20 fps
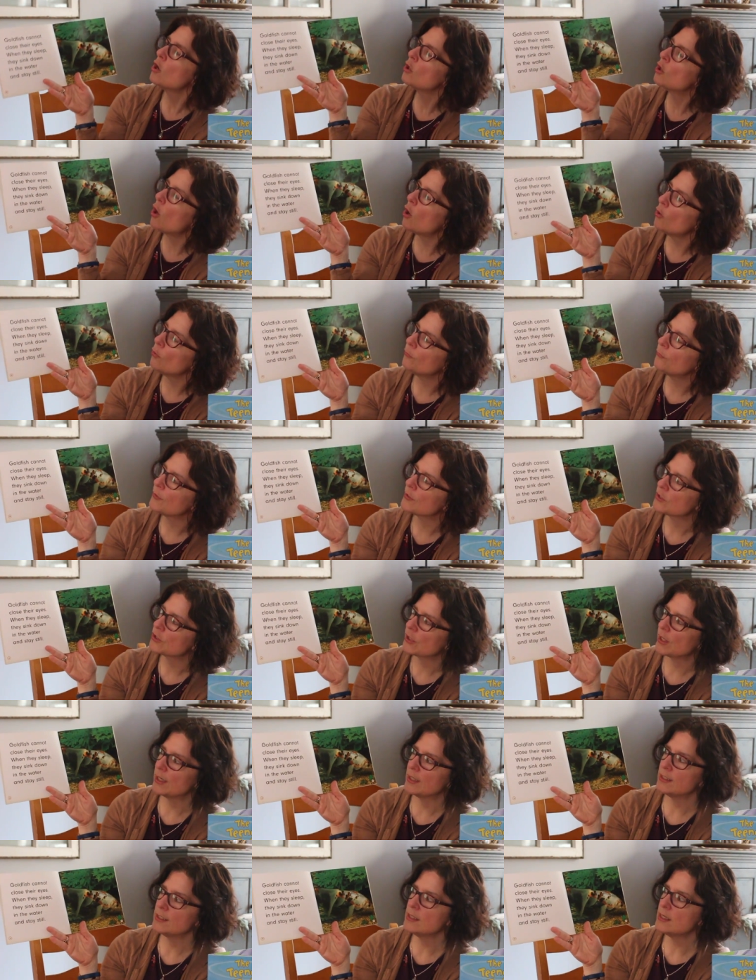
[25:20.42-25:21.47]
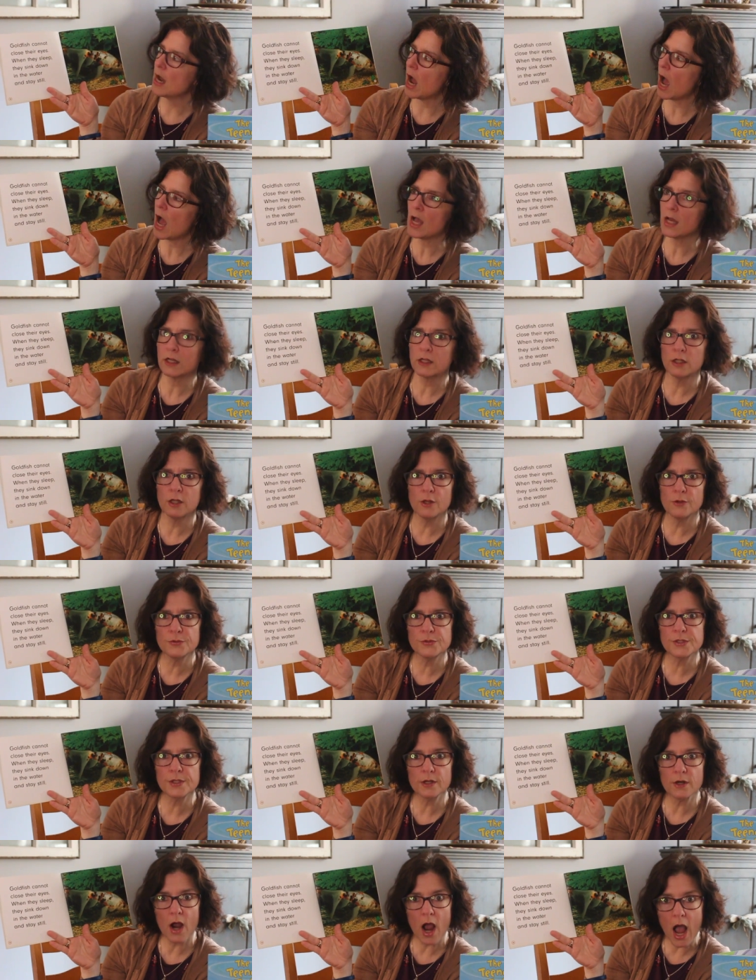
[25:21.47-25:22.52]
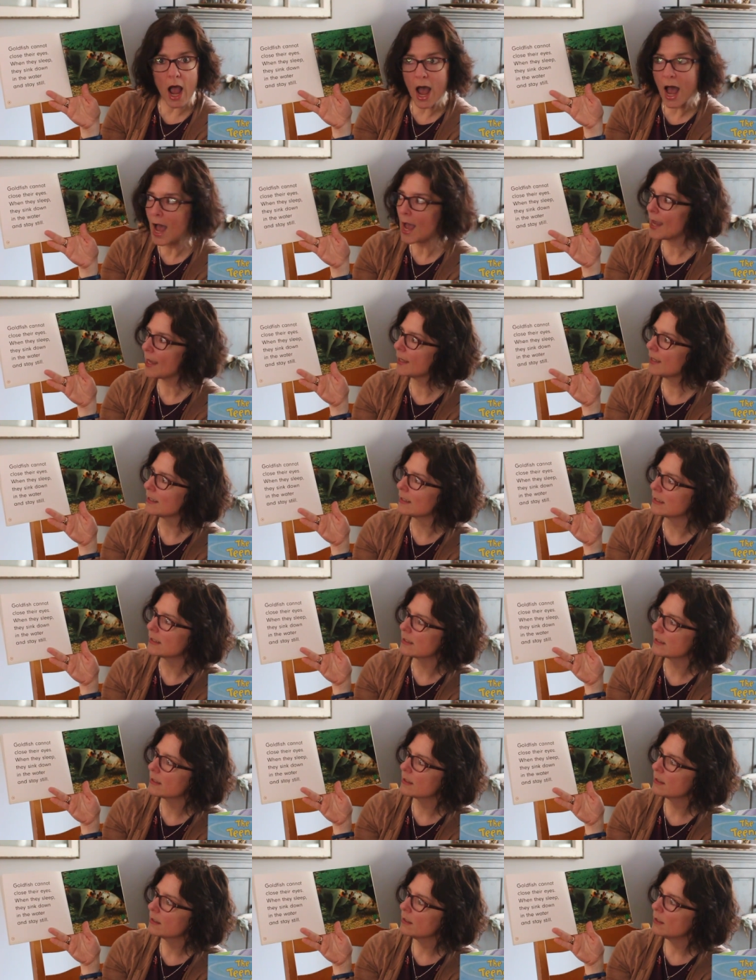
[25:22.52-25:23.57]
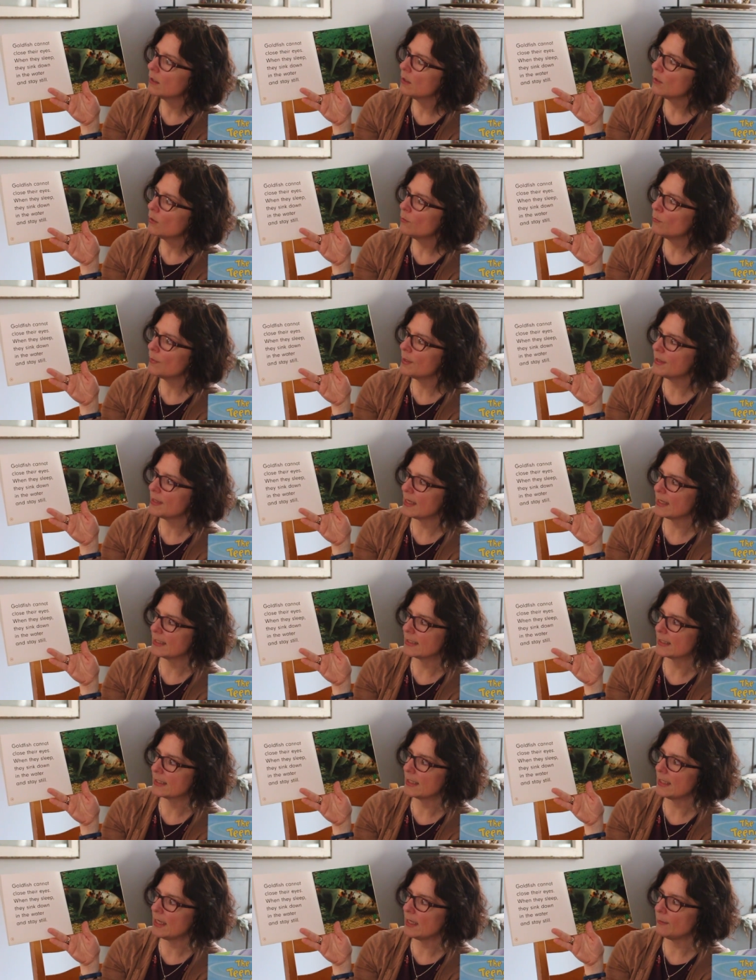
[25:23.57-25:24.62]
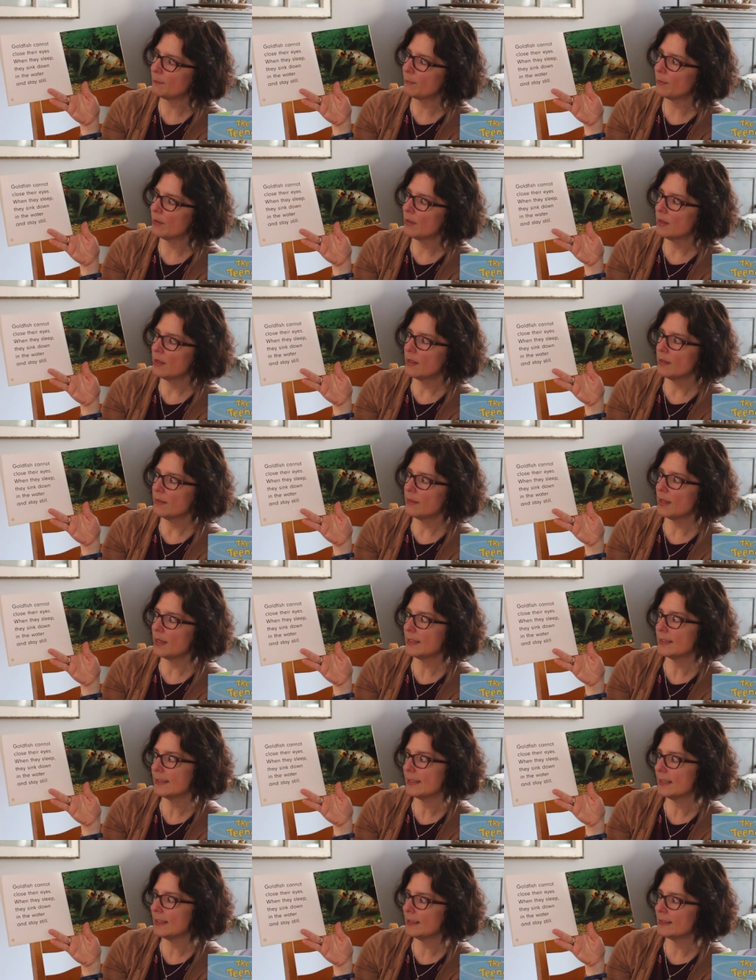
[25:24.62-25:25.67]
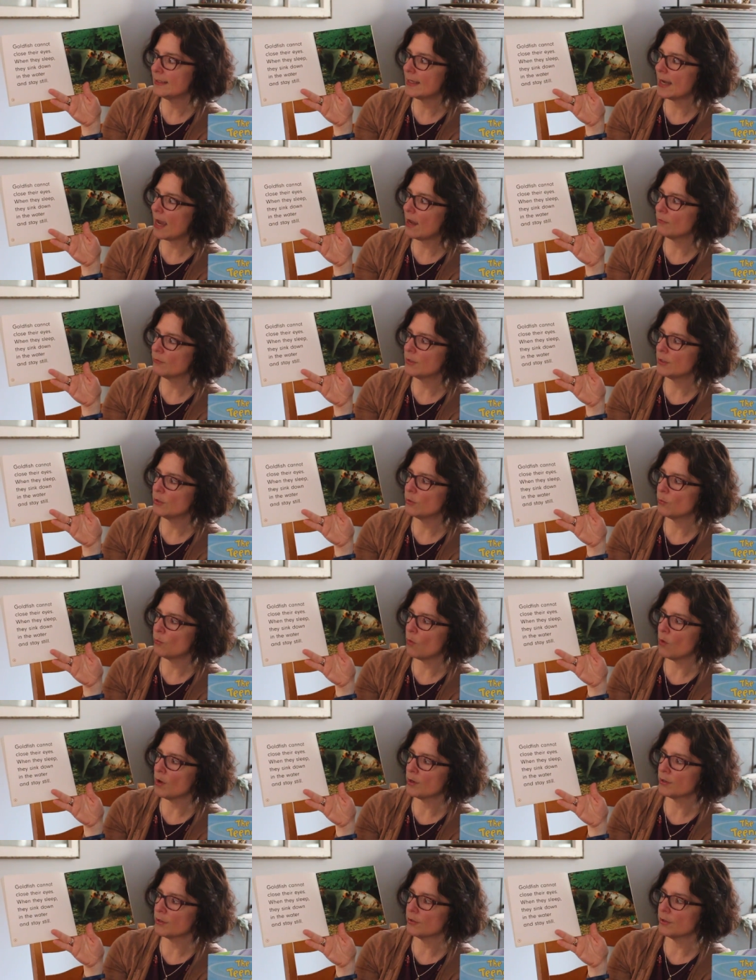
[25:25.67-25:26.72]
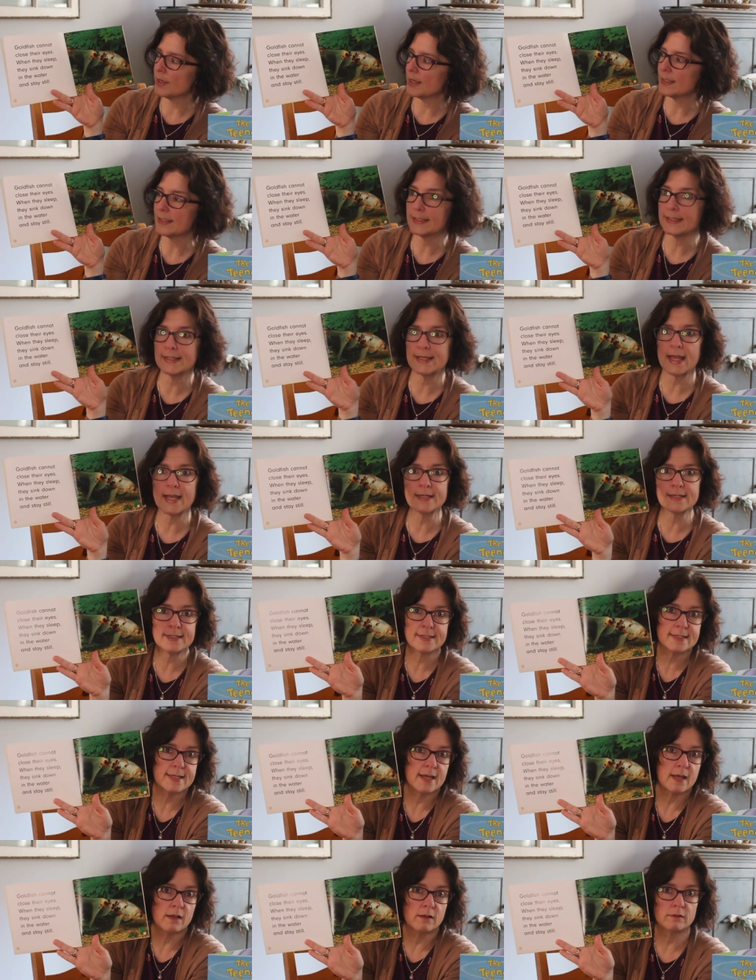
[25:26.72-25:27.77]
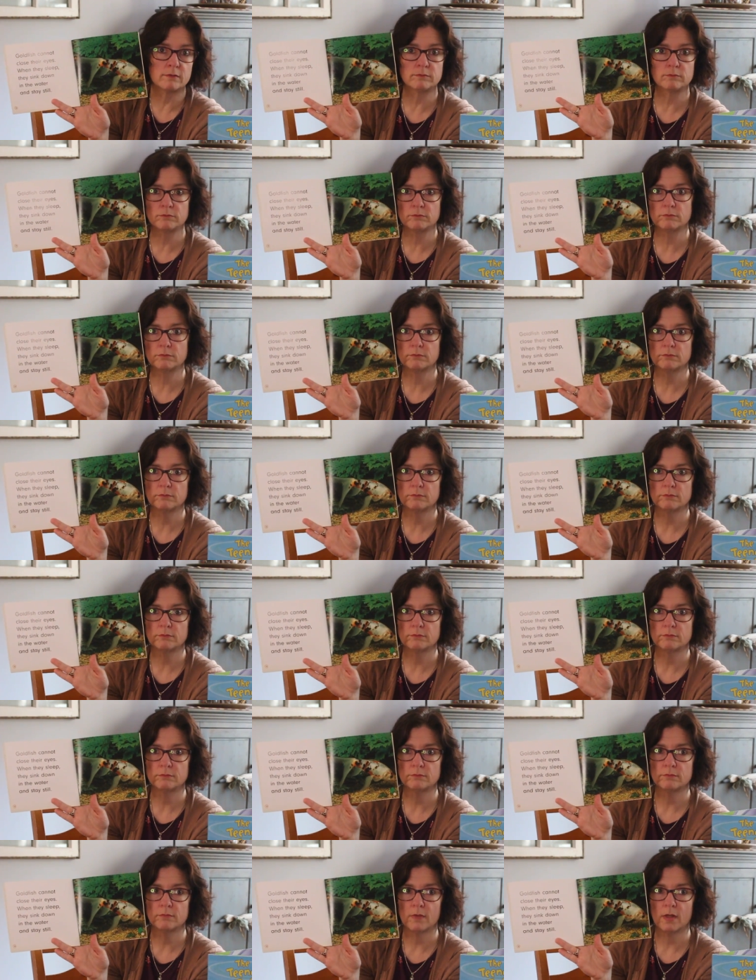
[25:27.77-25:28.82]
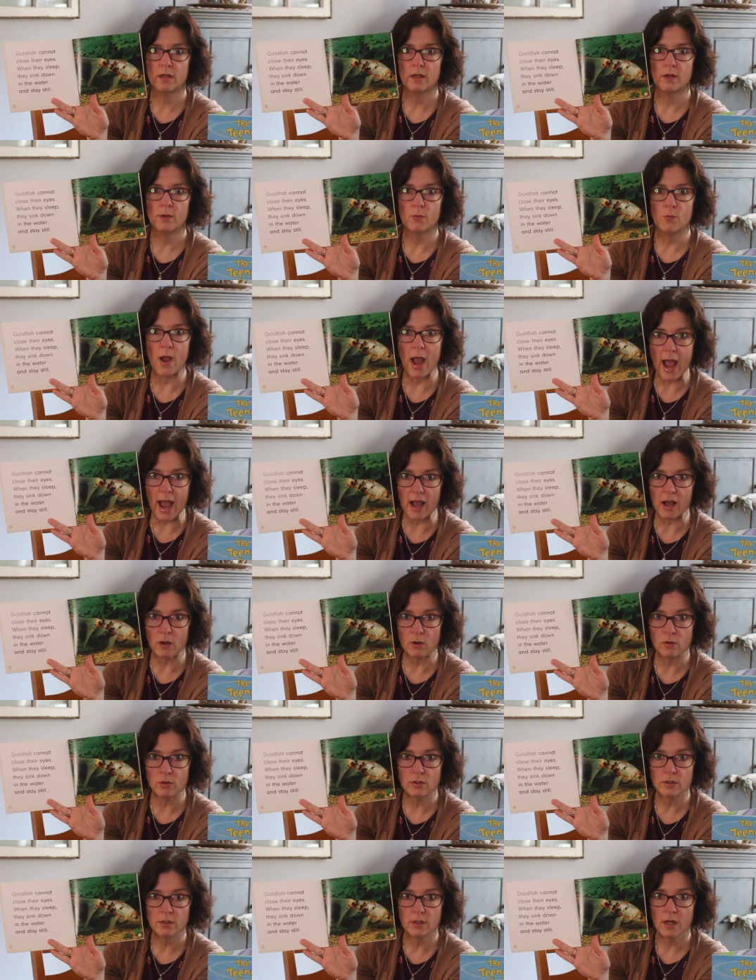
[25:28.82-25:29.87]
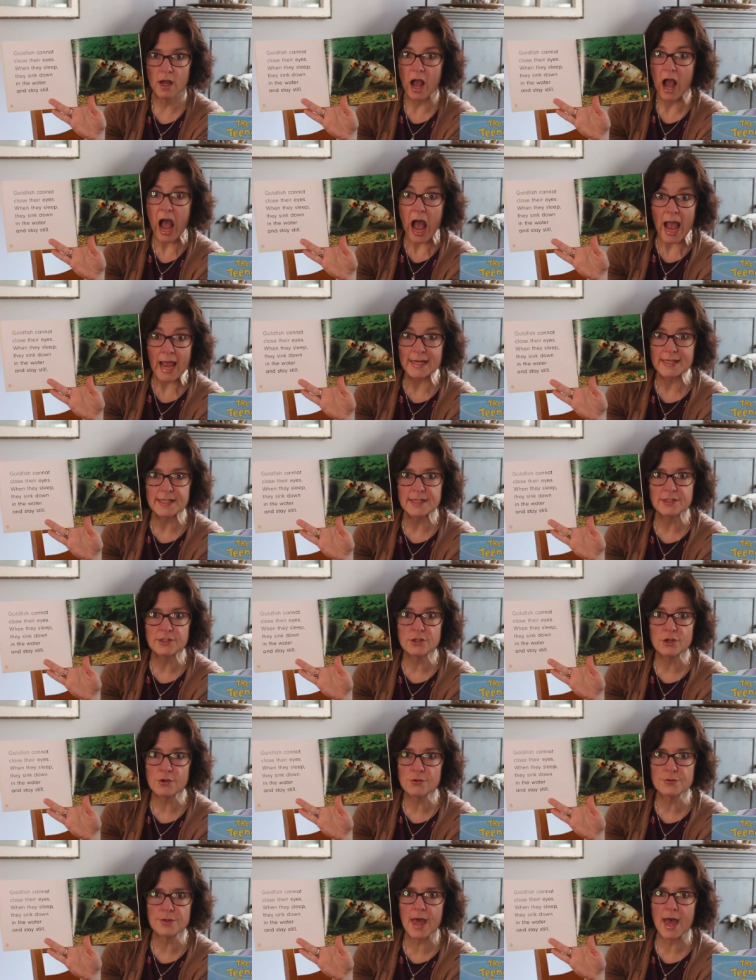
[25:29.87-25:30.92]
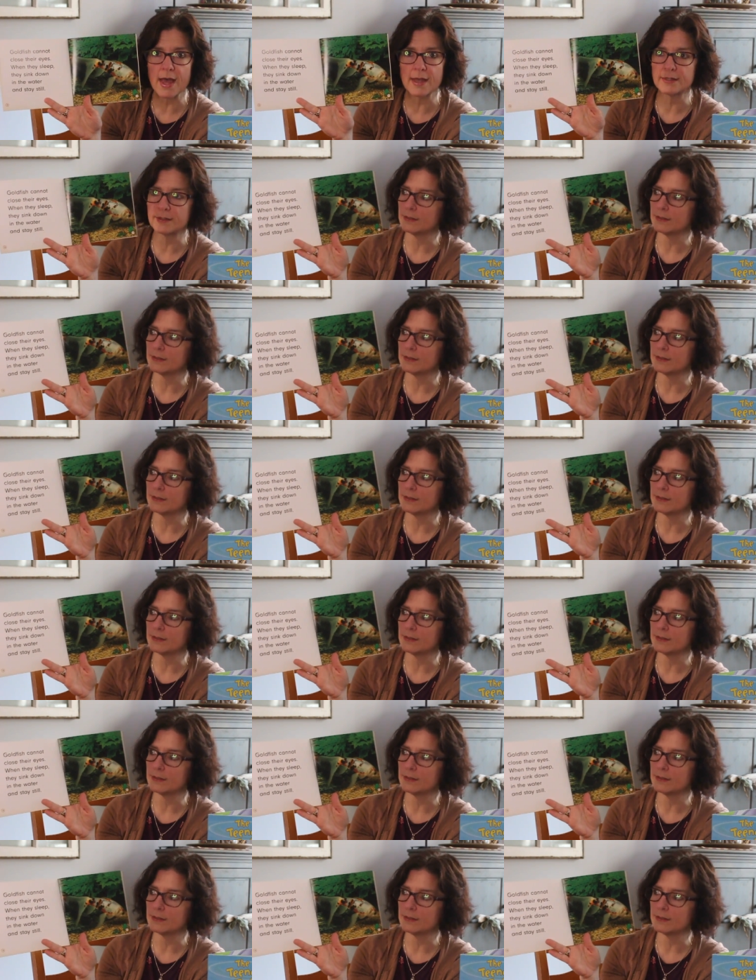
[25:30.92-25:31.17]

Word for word: Goldfish cannot close their eyes. When they sleep, they sink down in the water and stay still. Wow, I didn't know that.